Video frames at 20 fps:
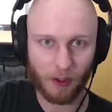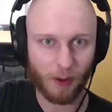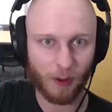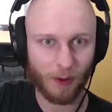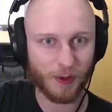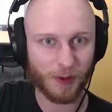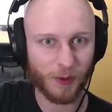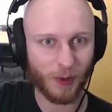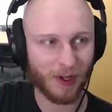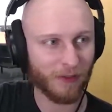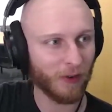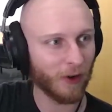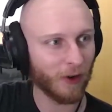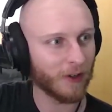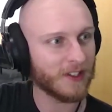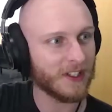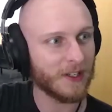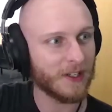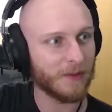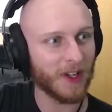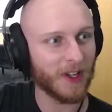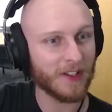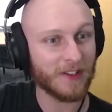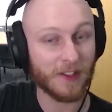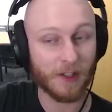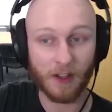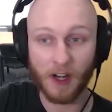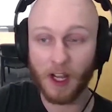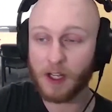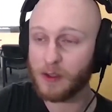who is one of our teammates
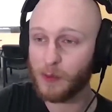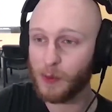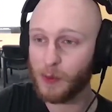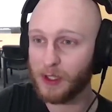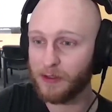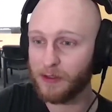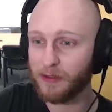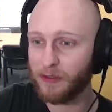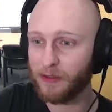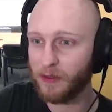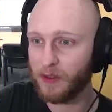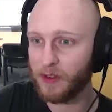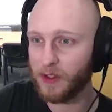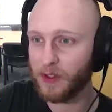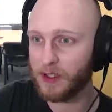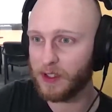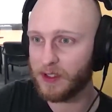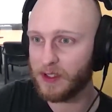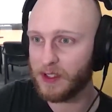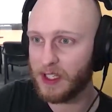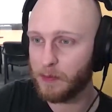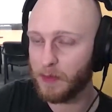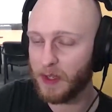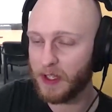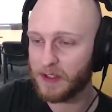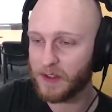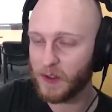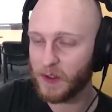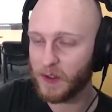here, and actually one of the teammates